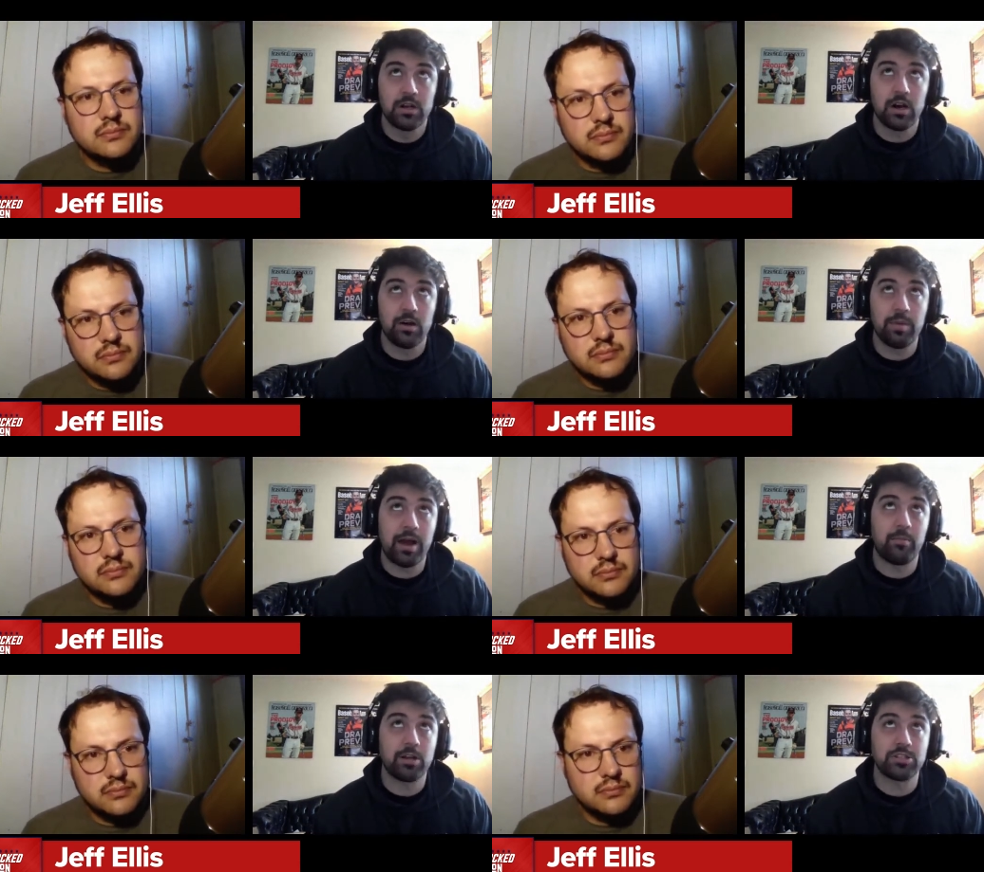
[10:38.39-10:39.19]
Speaker 1: Um, how
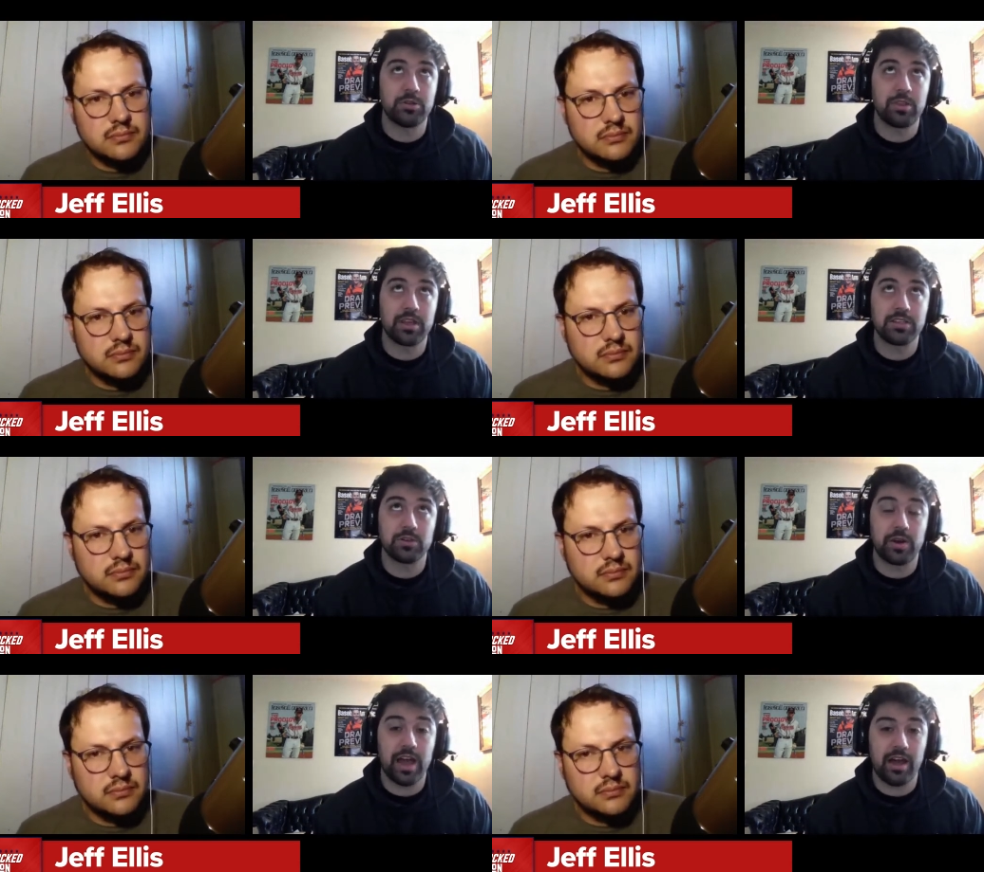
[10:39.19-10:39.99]
much you think he's
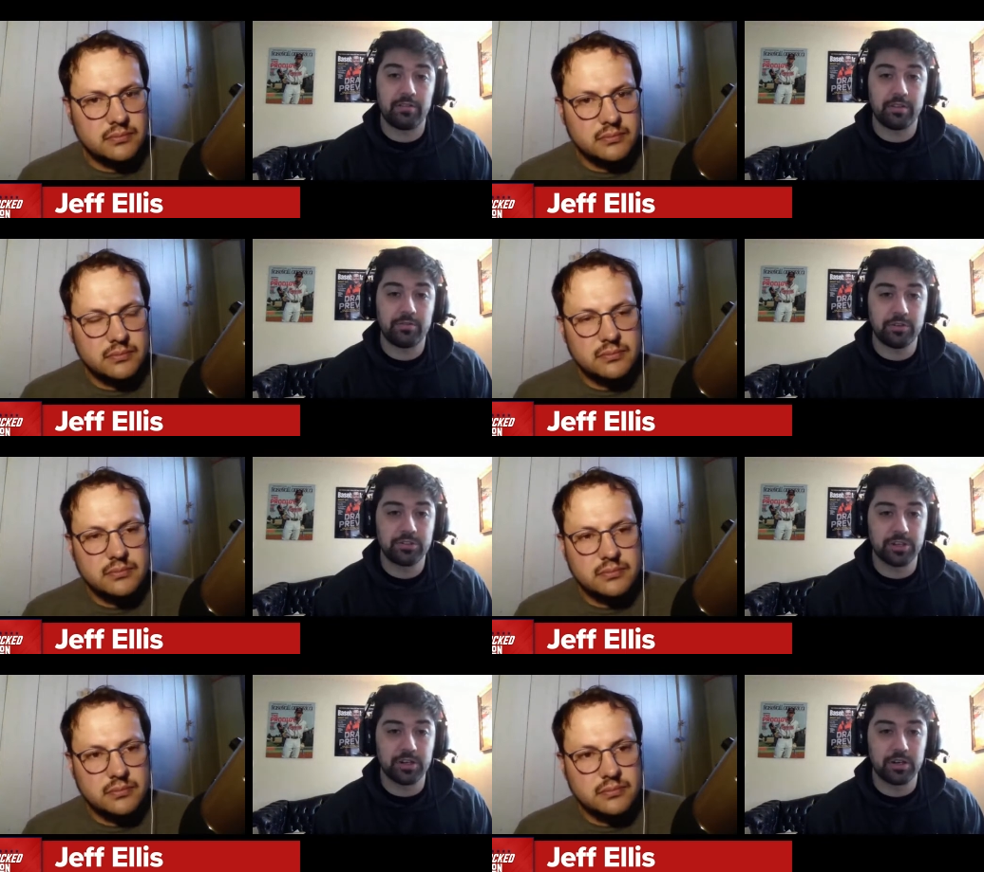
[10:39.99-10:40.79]
going to have in the
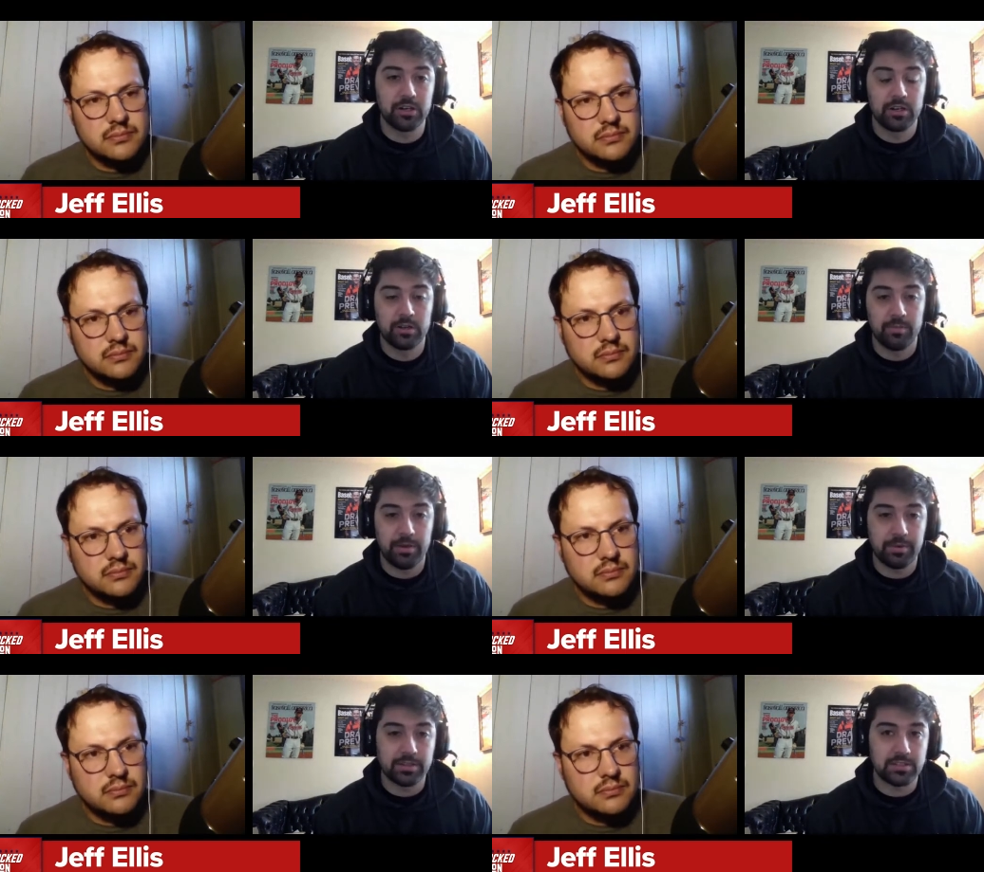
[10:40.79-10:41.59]
future
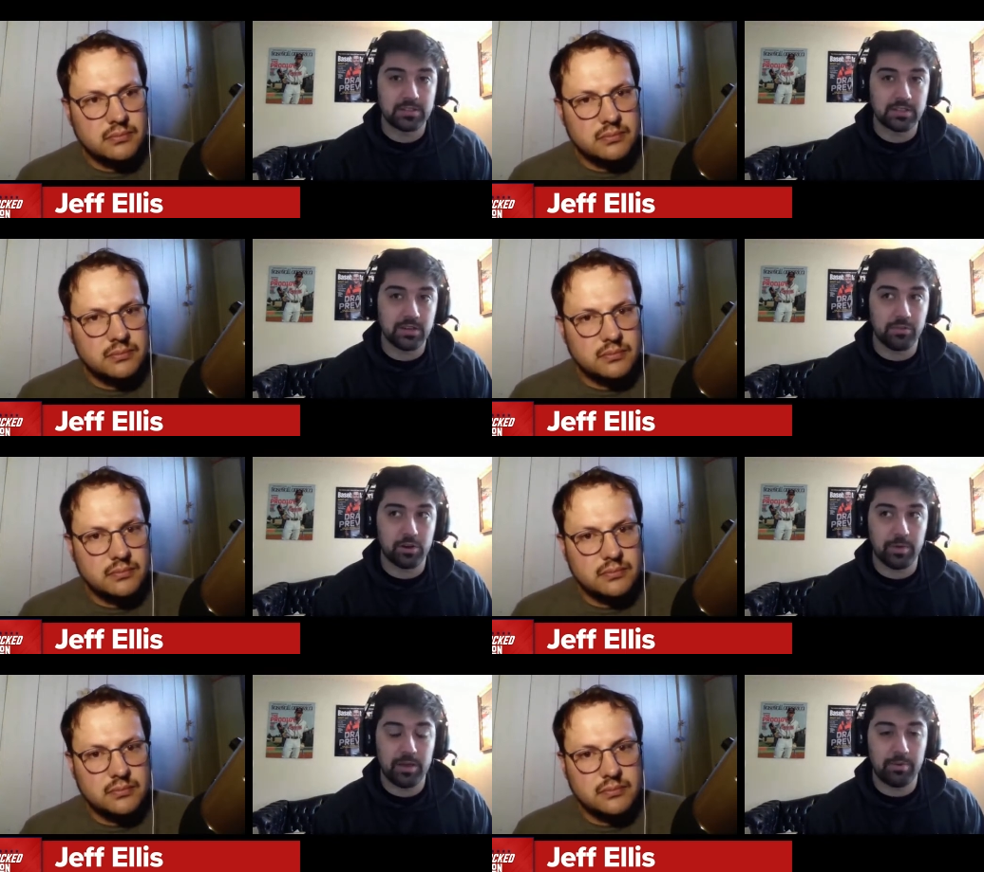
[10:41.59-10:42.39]
maybe is is up for
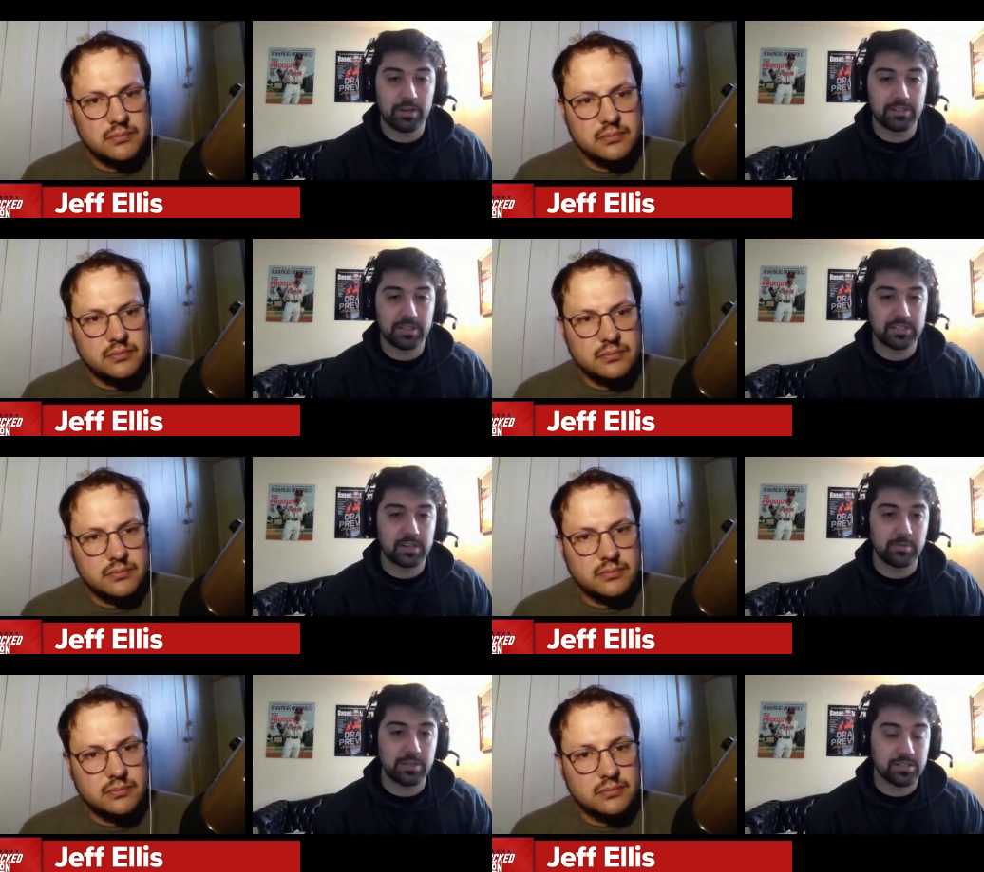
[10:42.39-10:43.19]
debate, but it's at least going
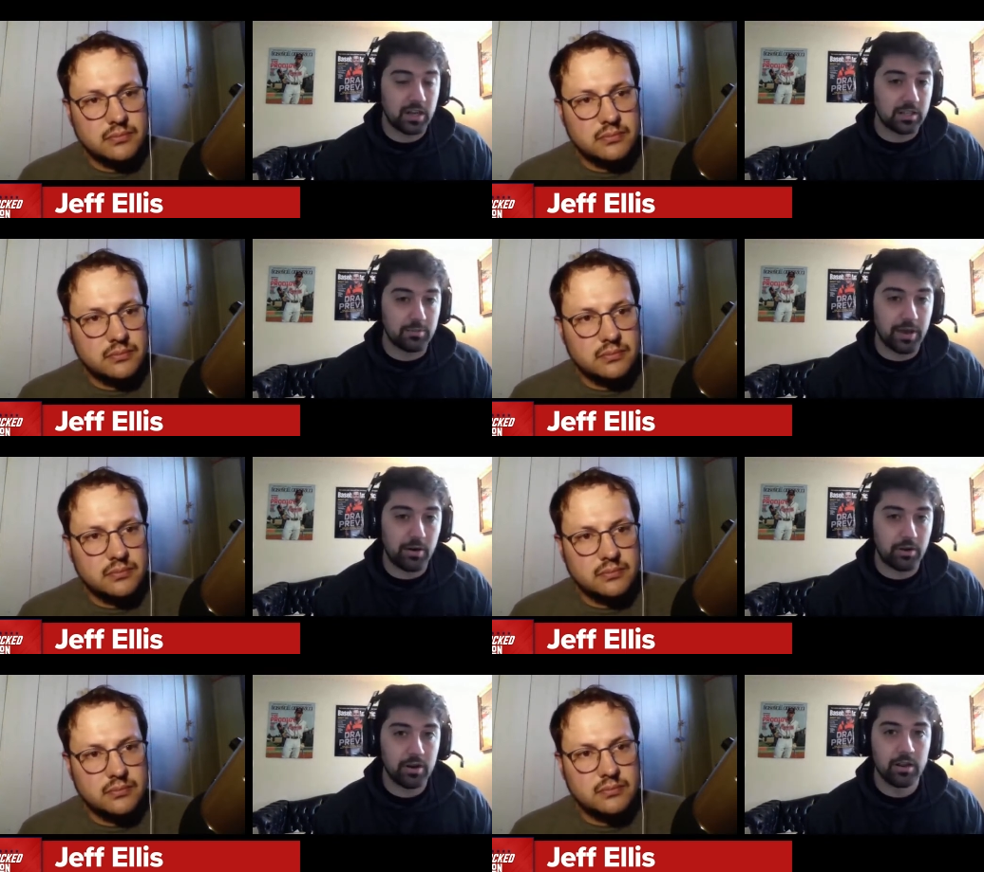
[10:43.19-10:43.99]
to be solid
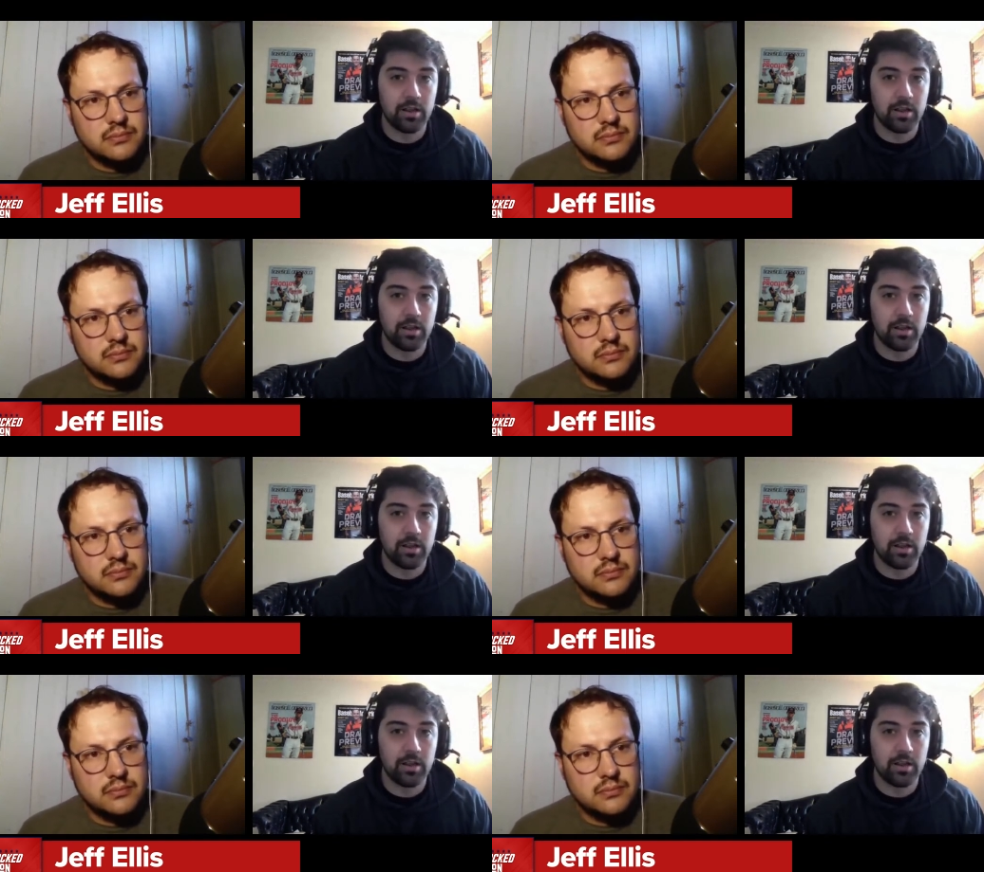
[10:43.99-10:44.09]
power.